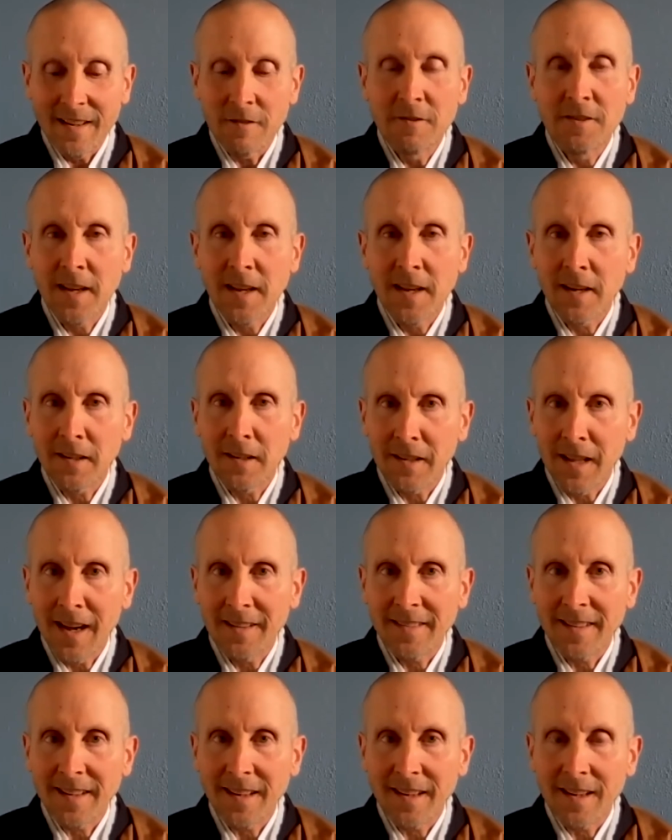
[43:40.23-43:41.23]
You said a
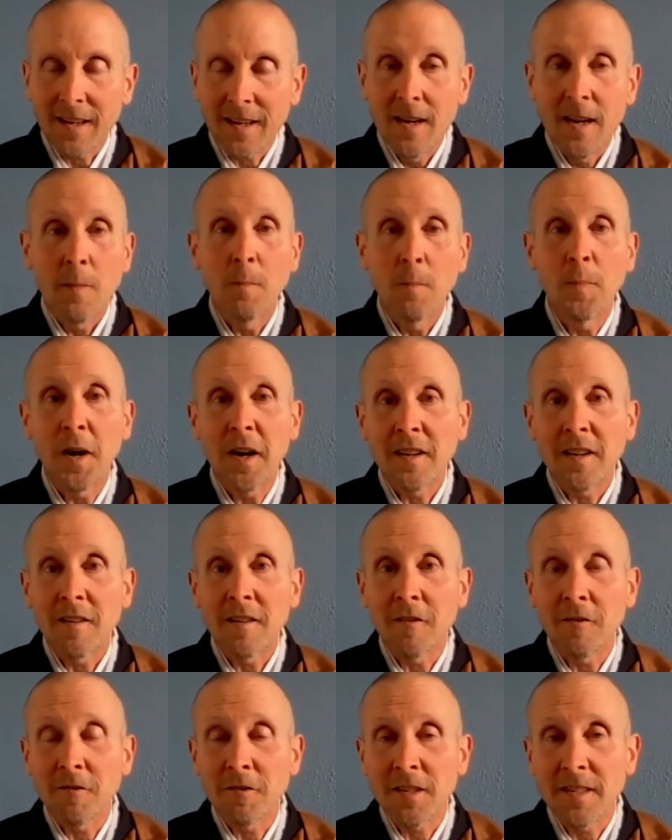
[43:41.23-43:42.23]
lot there, but
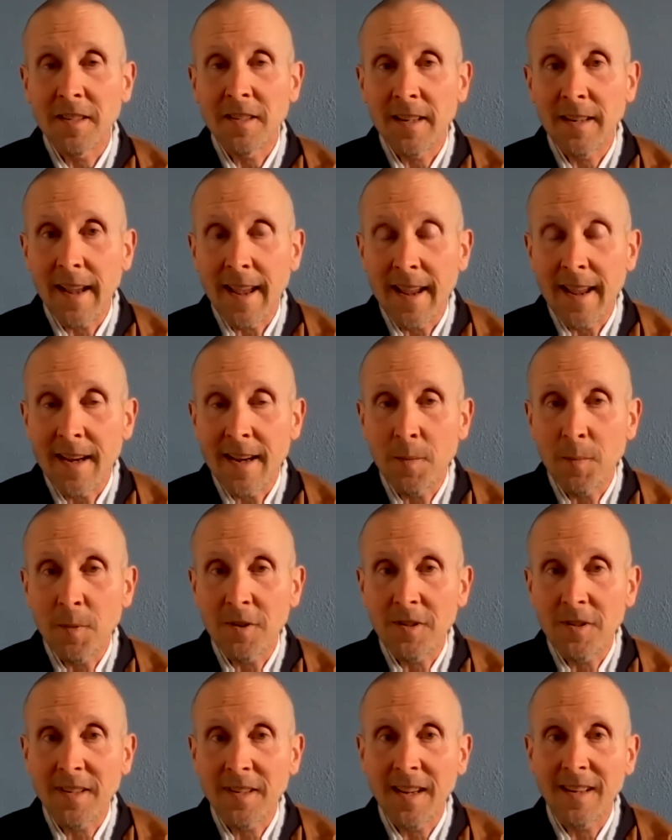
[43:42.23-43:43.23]
you only said
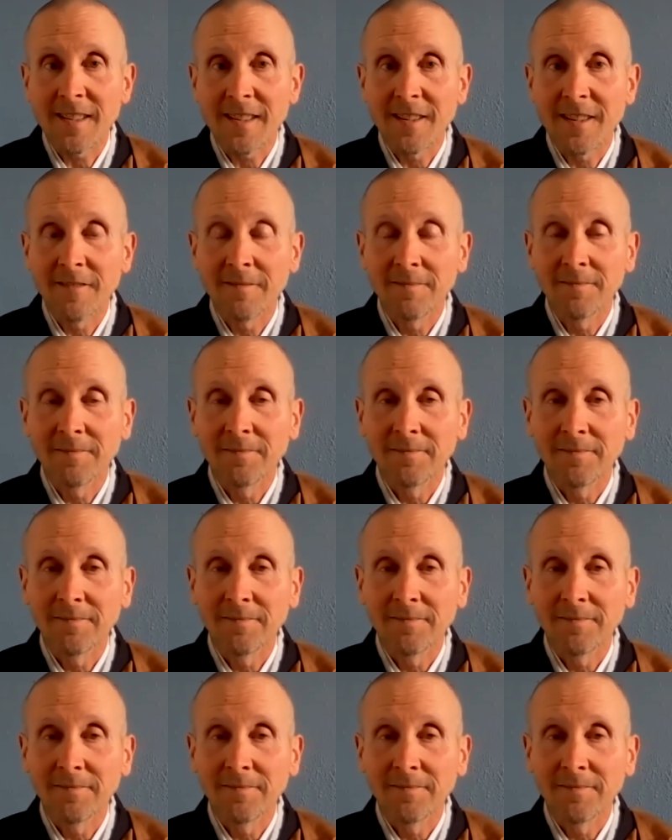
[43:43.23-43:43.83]
80%.